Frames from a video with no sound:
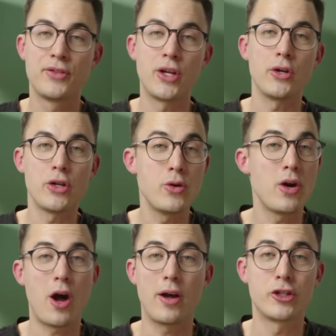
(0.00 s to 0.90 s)
So
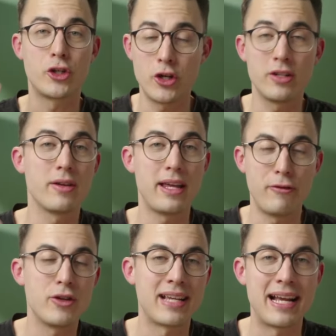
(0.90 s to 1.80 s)
you should,
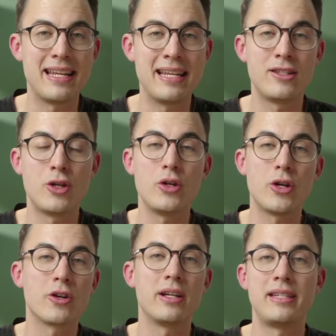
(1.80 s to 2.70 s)
if you sign in to
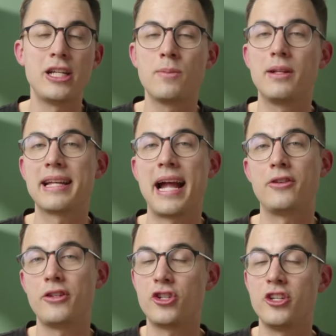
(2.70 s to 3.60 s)
your Teachable
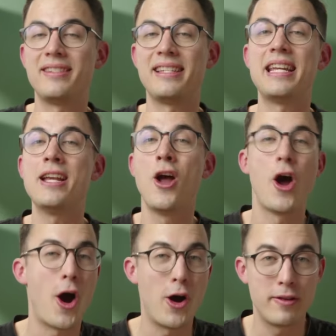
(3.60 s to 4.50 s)
account, you should see
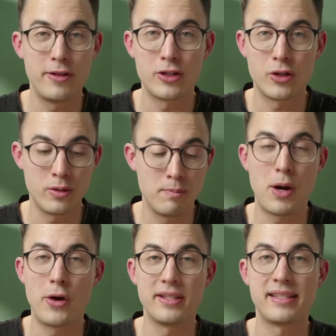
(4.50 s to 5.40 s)
all of the
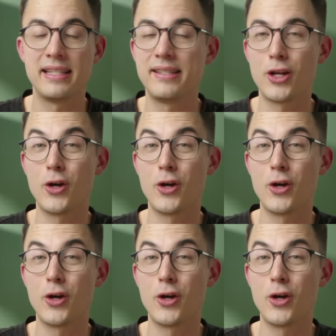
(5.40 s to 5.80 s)
student bonuses.